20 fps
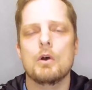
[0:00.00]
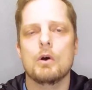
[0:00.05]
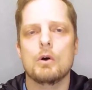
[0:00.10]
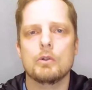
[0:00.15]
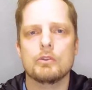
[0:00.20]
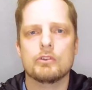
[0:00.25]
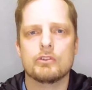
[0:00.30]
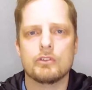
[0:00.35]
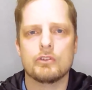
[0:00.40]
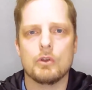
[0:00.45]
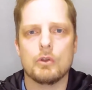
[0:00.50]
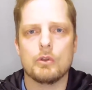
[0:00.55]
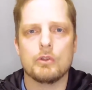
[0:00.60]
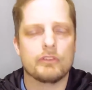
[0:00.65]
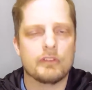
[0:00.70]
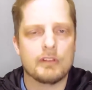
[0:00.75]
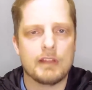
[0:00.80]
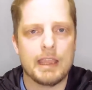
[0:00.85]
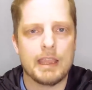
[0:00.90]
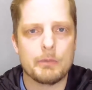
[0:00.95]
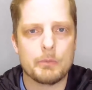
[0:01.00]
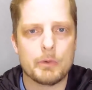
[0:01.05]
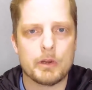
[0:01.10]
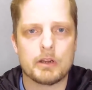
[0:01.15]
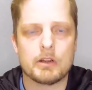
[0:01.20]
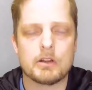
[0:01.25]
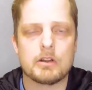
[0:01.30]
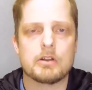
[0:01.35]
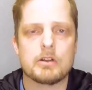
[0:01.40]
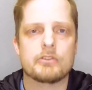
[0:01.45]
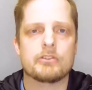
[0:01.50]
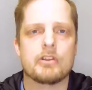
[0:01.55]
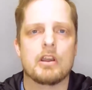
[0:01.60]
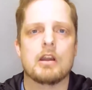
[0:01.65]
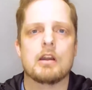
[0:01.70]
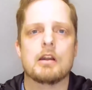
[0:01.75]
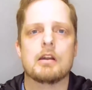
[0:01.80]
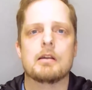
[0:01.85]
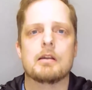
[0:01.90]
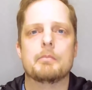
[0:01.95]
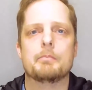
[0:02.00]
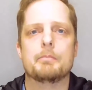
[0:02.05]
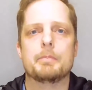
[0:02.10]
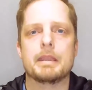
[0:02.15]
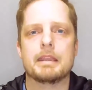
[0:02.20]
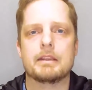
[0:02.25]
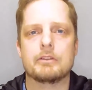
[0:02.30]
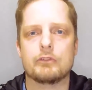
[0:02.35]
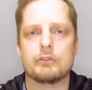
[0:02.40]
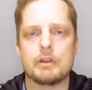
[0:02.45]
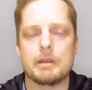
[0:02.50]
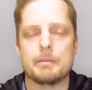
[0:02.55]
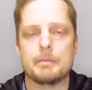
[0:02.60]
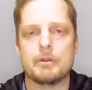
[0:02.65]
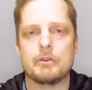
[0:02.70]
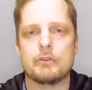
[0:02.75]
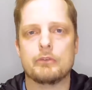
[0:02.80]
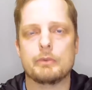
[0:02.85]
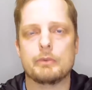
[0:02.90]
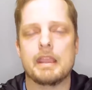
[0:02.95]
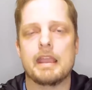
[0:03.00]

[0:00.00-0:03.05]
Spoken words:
old souls and light workers are big dreamers.